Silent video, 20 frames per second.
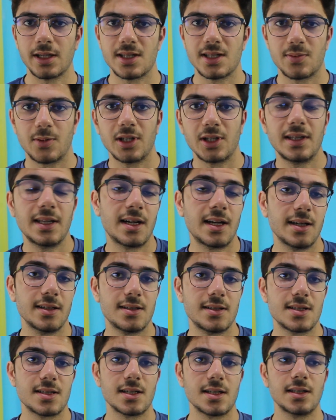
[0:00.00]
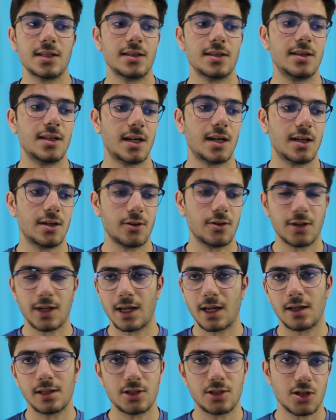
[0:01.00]
But then I decided that, okay,
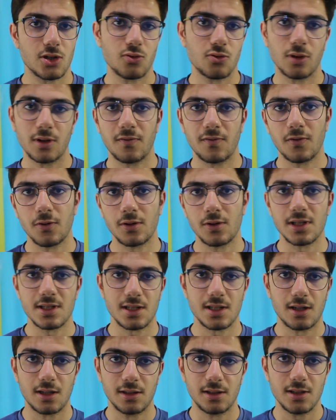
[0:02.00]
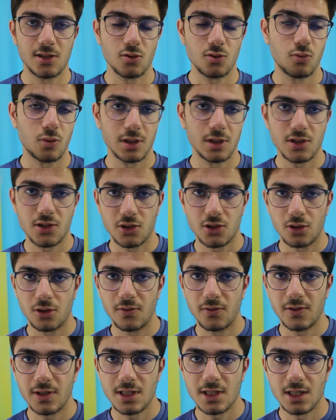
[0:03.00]
I just want to focus on this one
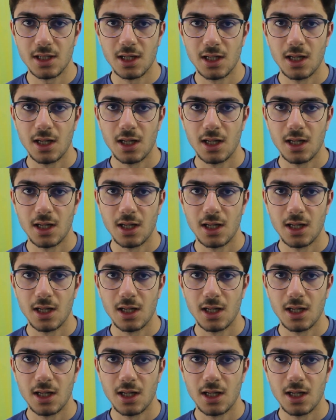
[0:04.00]
service.